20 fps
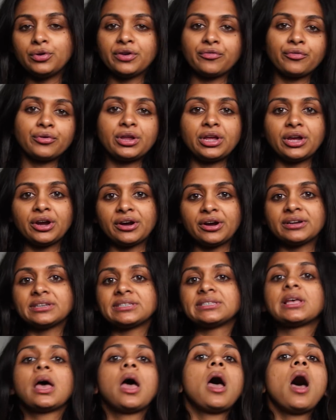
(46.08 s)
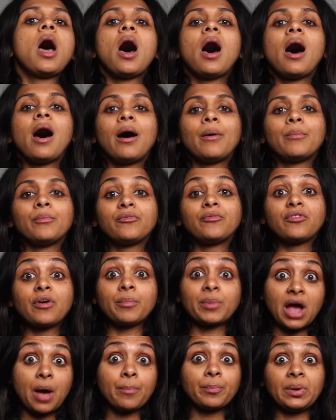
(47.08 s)
different years from
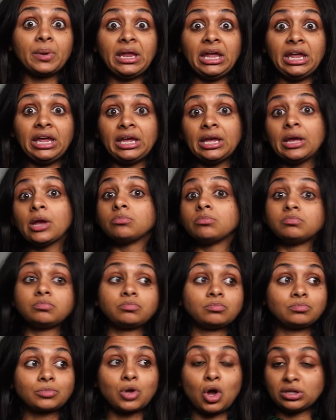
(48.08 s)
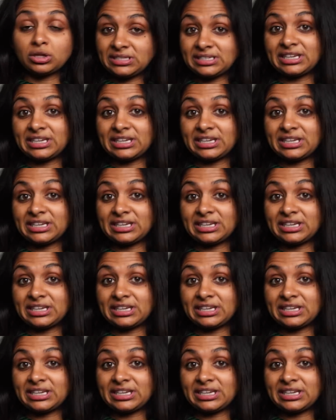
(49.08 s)
a company called